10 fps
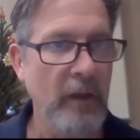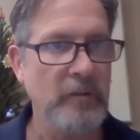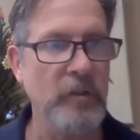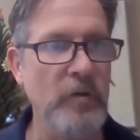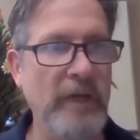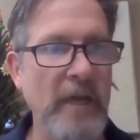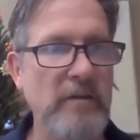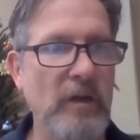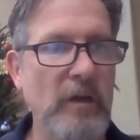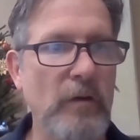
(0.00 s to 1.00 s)
So you can't
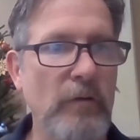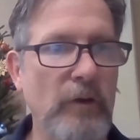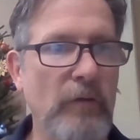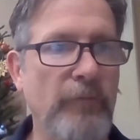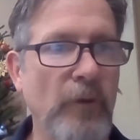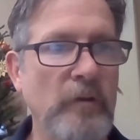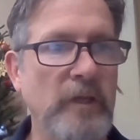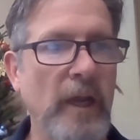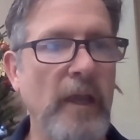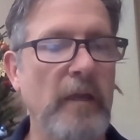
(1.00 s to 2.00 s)
tell your folks,
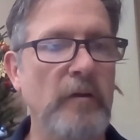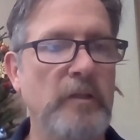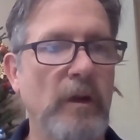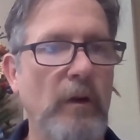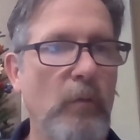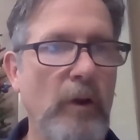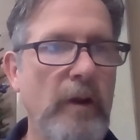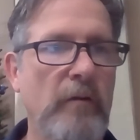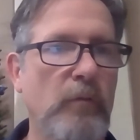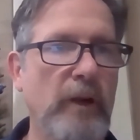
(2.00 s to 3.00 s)
"Hey, here's how I want
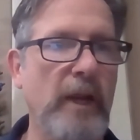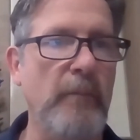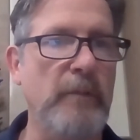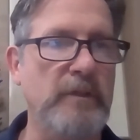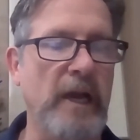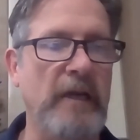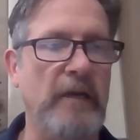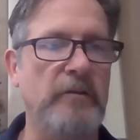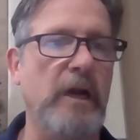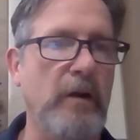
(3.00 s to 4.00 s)
you to rehab this guy and
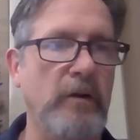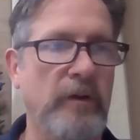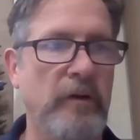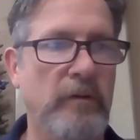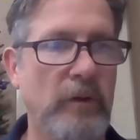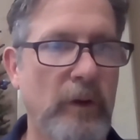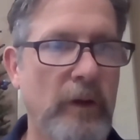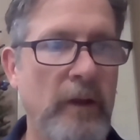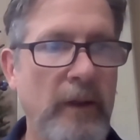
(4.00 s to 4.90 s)
here's how you're going to do it."